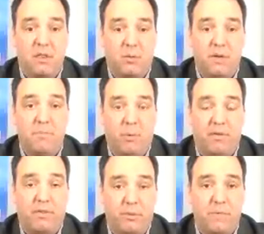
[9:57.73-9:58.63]

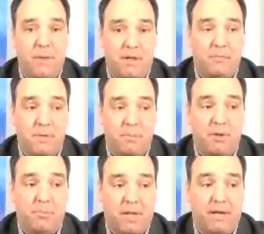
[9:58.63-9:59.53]
3.3 million
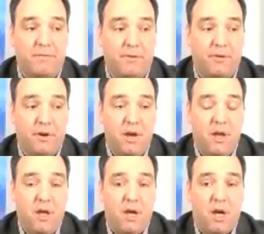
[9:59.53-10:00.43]
people applied for
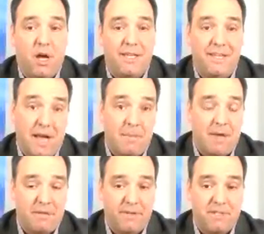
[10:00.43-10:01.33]
EI
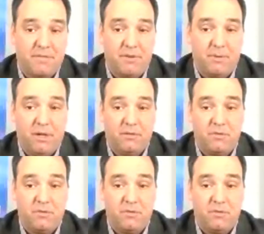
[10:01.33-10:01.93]
benefits, if you will.